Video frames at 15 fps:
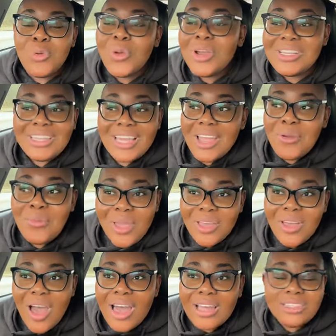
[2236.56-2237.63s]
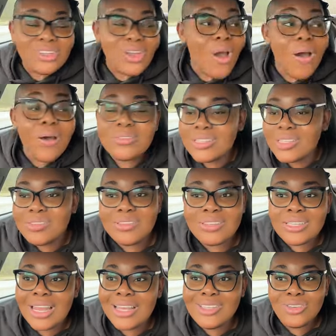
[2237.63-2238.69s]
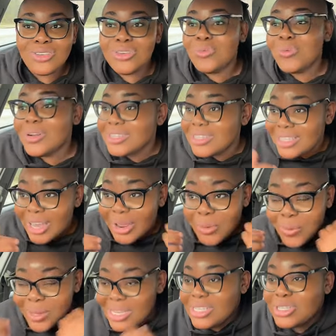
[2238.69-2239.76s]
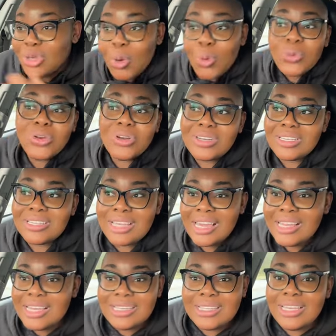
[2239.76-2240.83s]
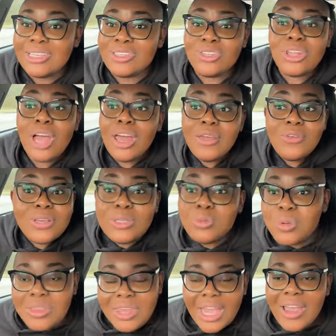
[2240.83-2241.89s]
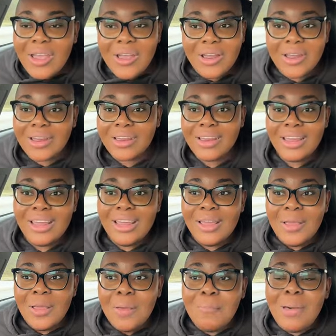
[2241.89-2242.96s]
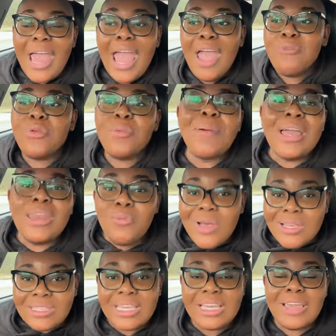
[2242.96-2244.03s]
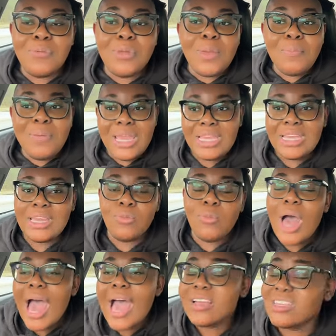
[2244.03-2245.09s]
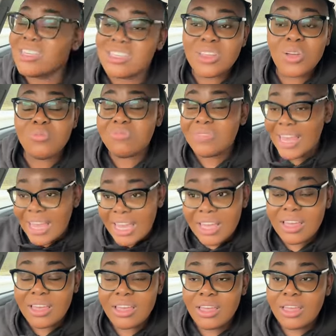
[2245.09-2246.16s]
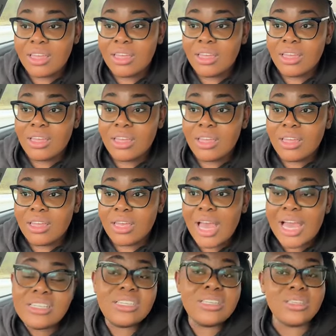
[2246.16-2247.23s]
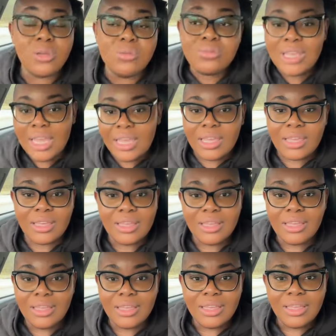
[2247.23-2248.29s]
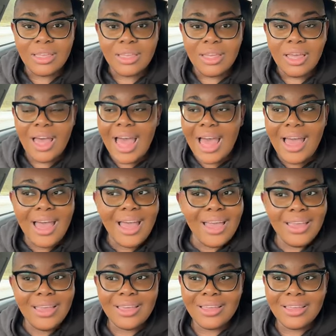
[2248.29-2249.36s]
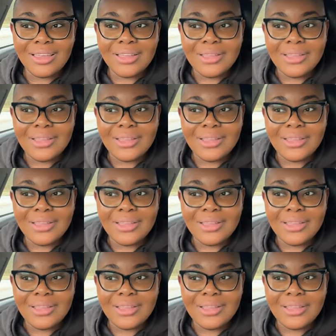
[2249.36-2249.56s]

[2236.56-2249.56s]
You weren't there when God called Sister Celestial. You weren't there when he told her to say these things. None of us were there. But everybody wants to give an opinion. Well, I just don't think. I just don't think. Uh-uh.